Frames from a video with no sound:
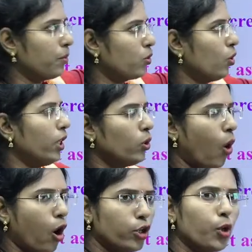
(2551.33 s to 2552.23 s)
So, in
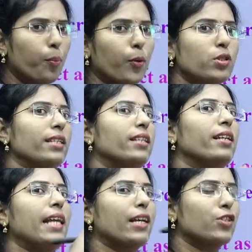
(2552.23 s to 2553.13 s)
order to proceed the
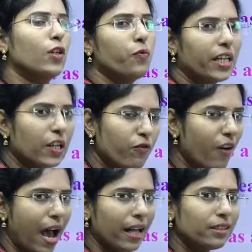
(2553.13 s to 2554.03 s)
reaction very
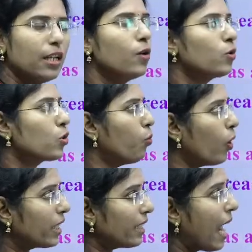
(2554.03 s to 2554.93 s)
fast, so what
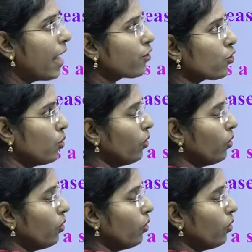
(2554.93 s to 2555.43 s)
it has to do?